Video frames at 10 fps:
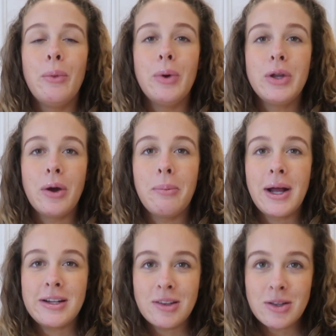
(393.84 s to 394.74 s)
would go
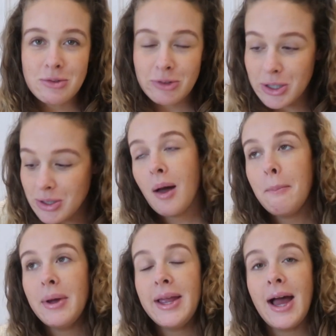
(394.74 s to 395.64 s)
back to those roots.
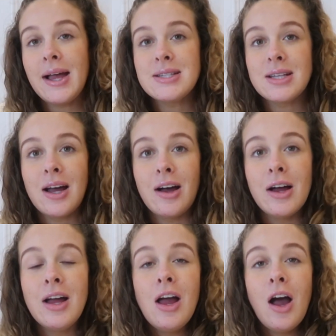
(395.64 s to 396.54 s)
But yeah, it's
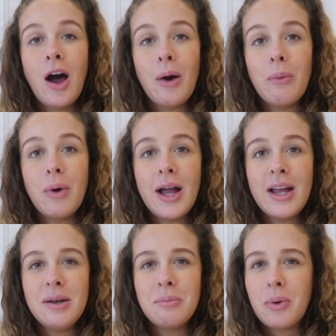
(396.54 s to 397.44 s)
a
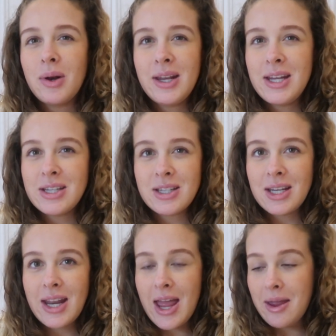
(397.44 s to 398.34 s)
Hawaiian
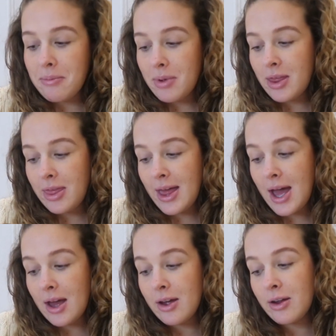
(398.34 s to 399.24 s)
Polynesian name
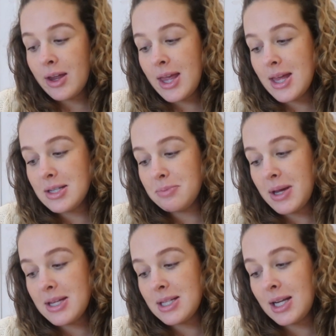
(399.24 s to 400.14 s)
that is
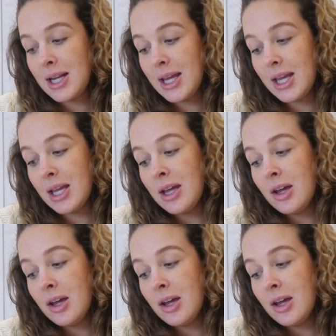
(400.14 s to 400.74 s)
basically,